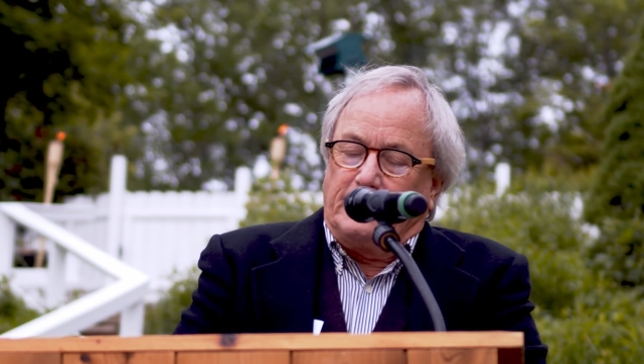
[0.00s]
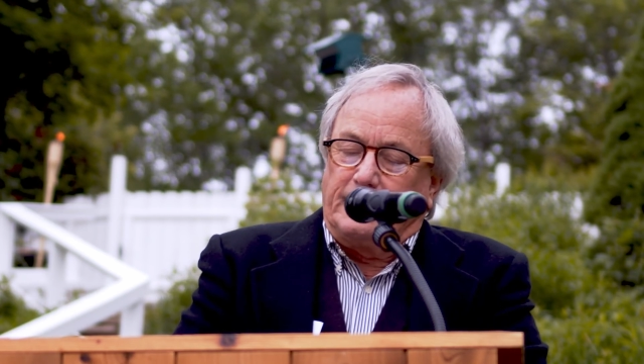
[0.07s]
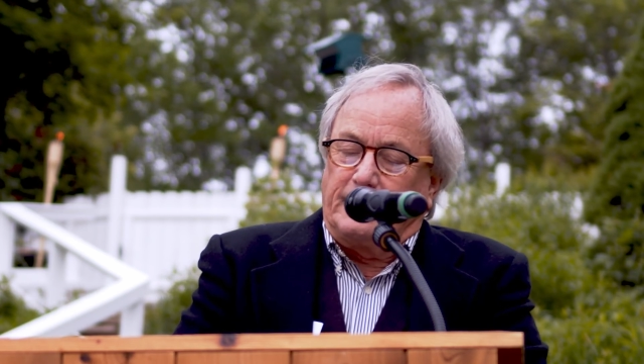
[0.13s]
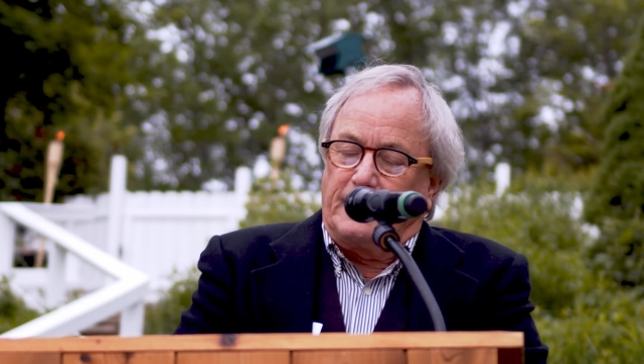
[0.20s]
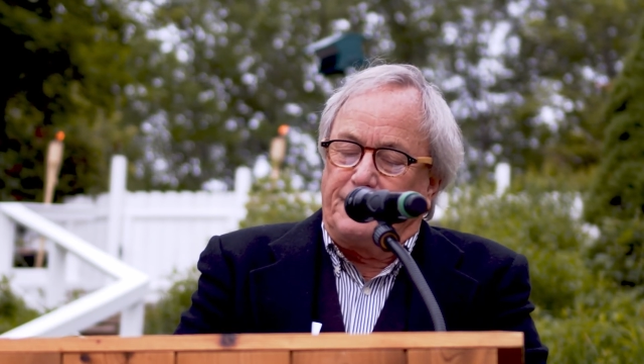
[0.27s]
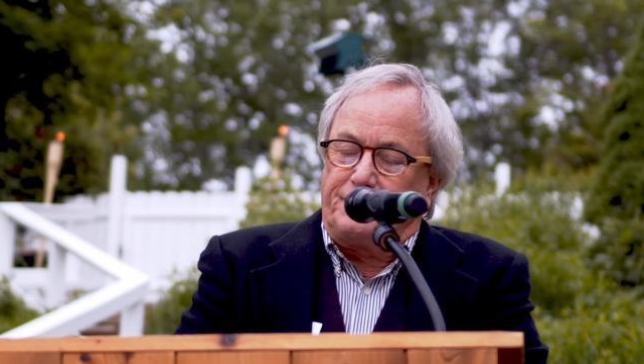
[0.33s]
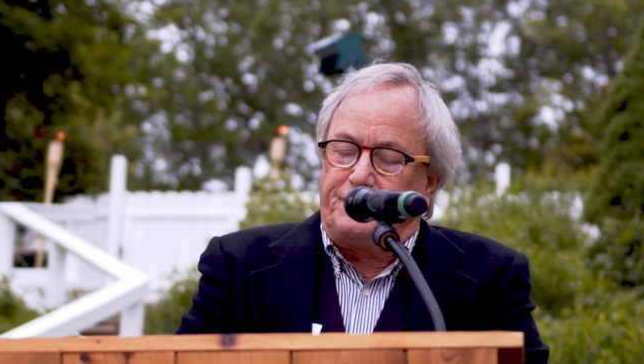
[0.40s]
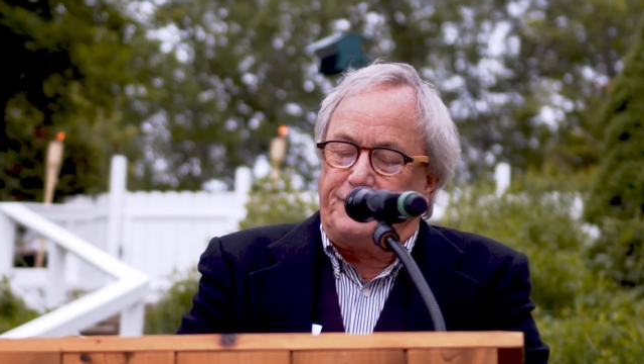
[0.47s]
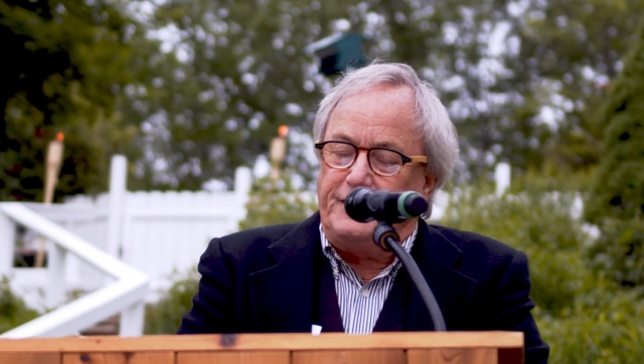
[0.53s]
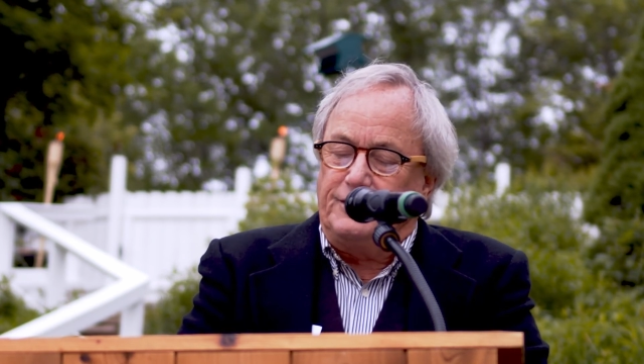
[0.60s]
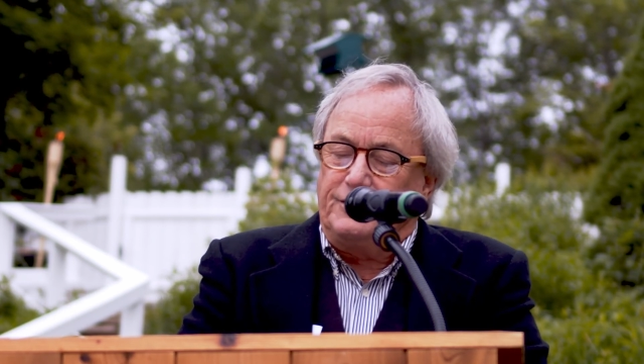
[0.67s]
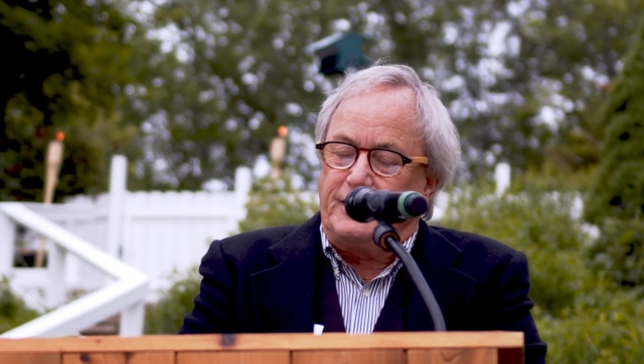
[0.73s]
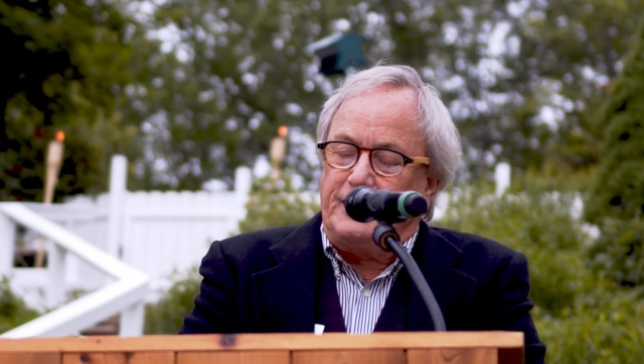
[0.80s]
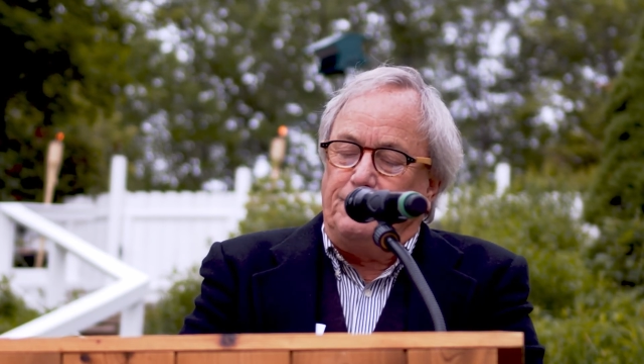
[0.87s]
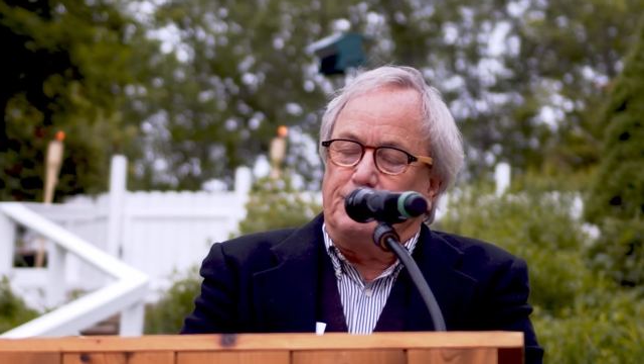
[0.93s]
that I
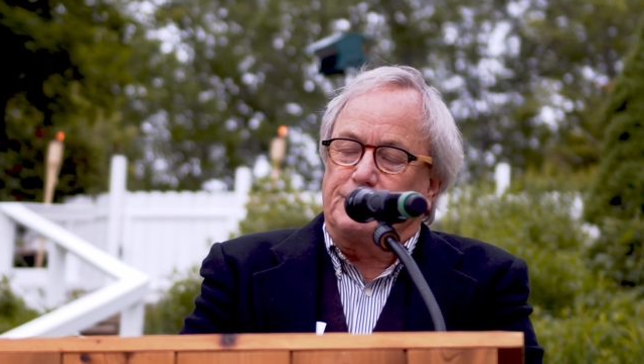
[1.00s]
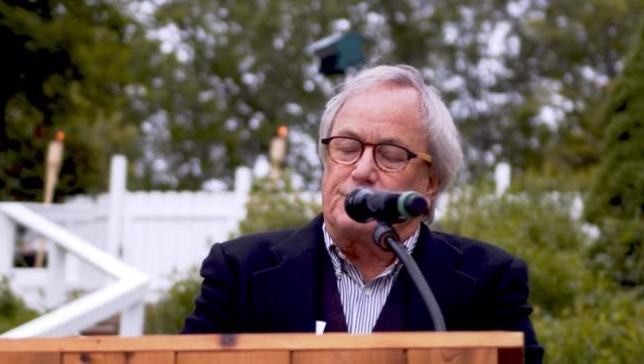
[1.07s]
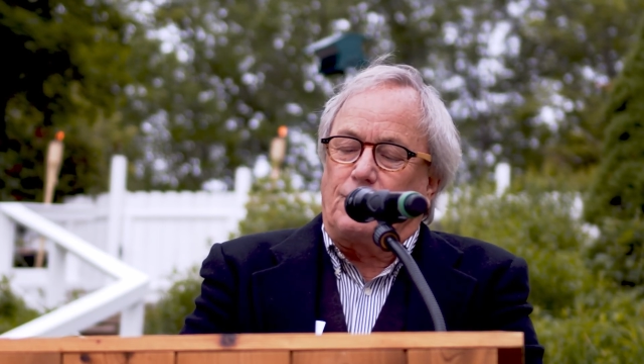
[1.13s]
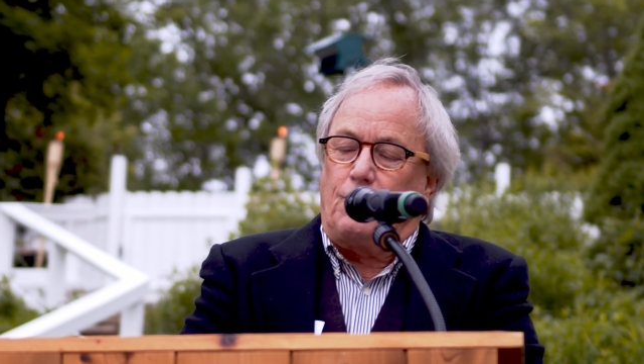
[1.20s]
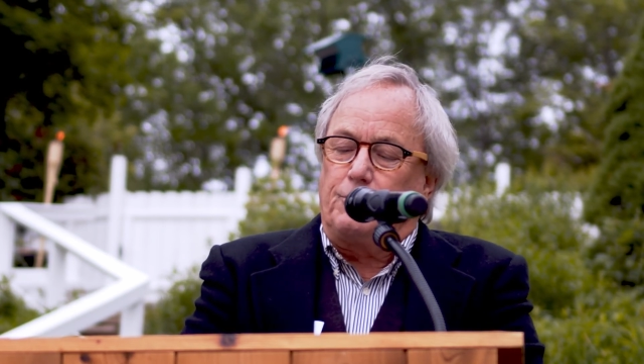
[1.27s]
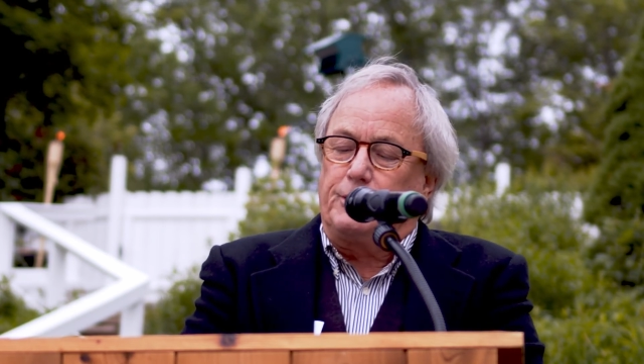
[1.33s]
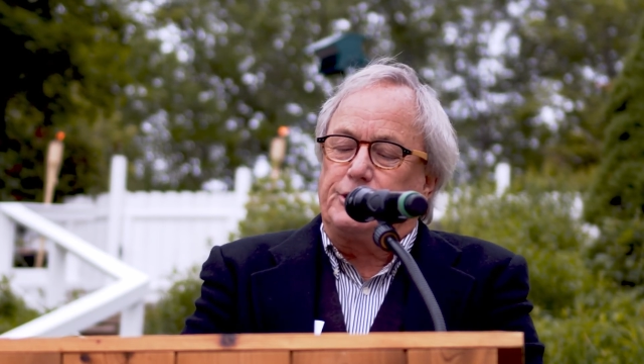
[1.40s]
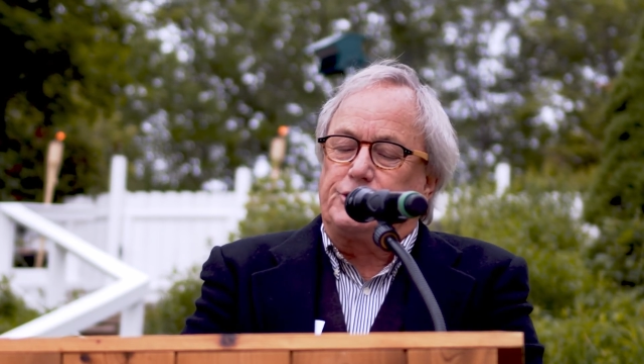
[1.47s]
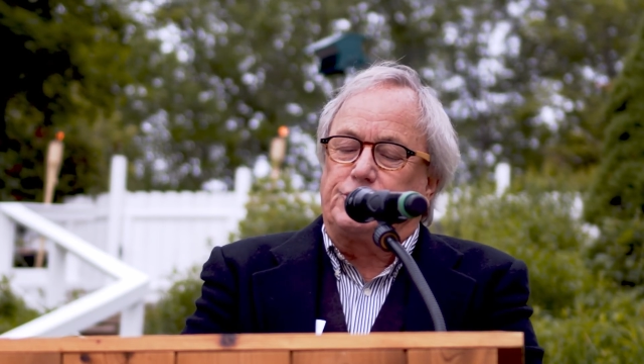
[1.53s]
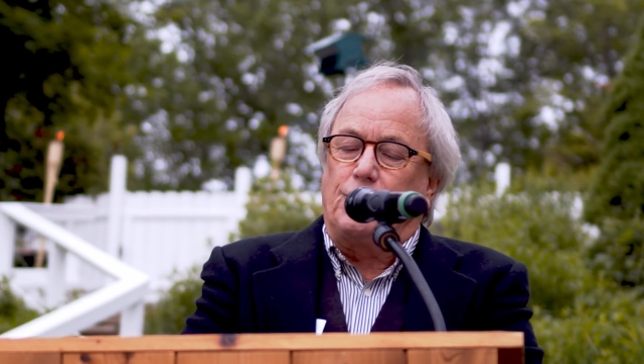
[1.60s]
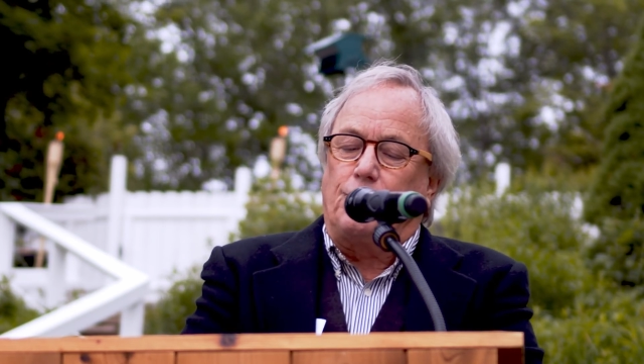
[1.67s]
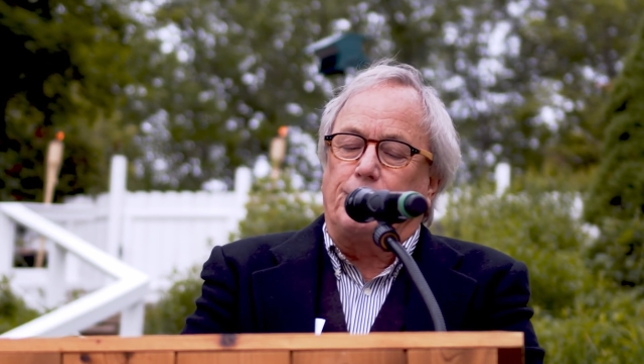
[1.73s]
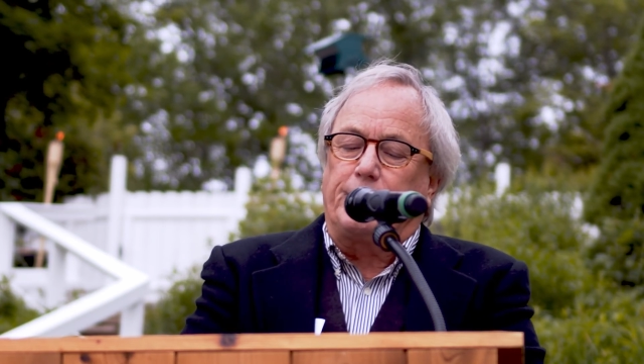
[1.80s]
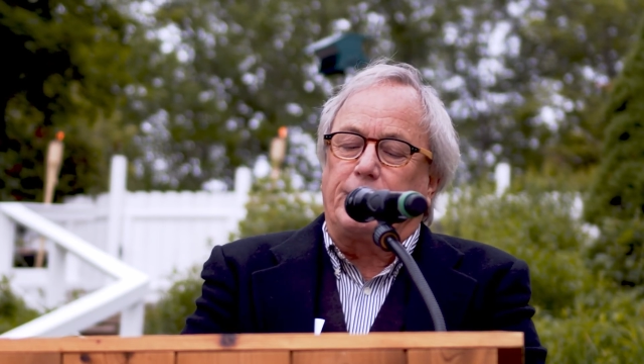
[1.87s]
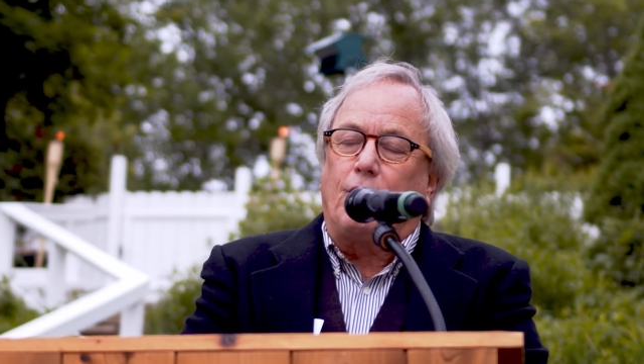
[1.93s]
feel he was always
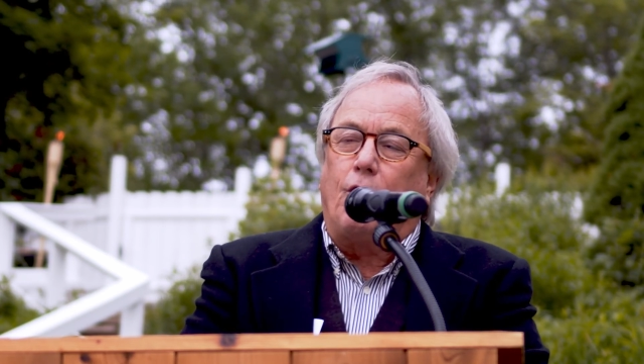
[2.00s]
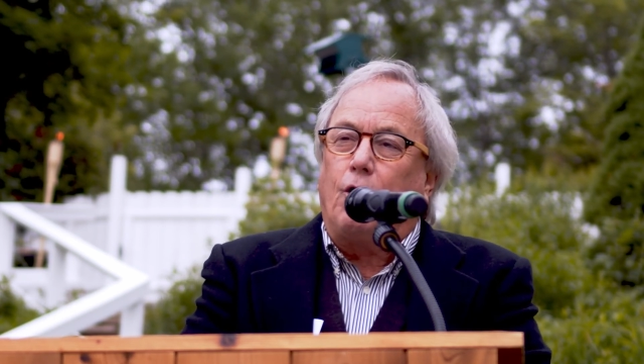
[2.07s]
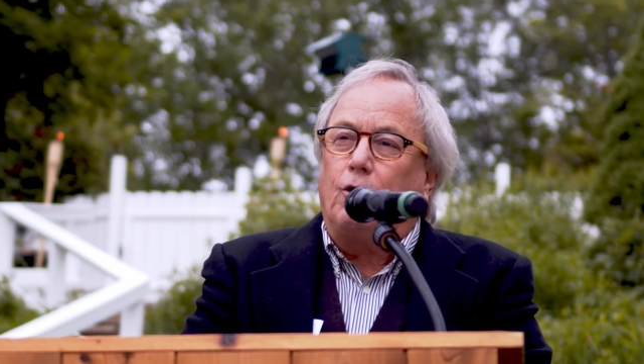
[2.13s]
showing